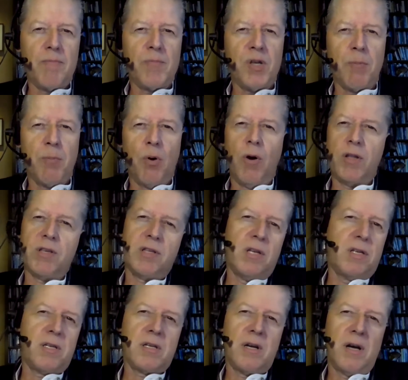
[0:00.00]
supports
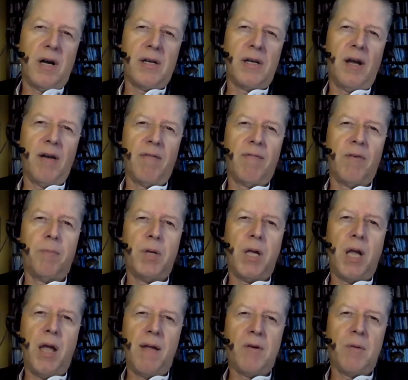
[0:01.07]
this kind of
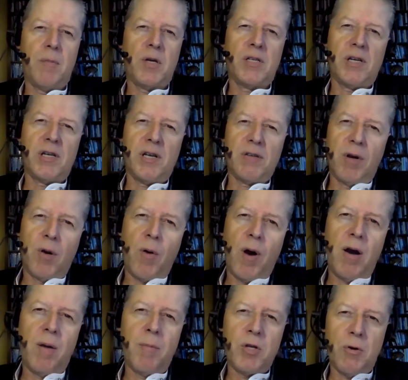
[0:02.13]
behavior because it doesn't
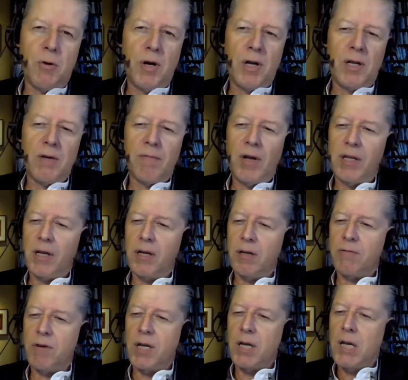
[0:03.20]
require a majority to run the
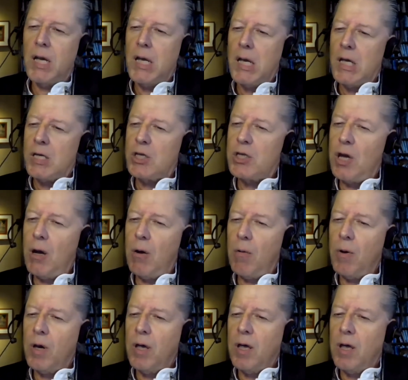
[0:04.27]
country.
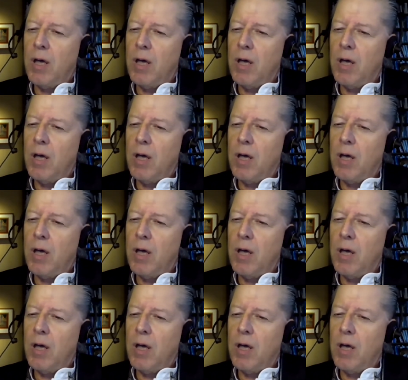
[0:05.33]
So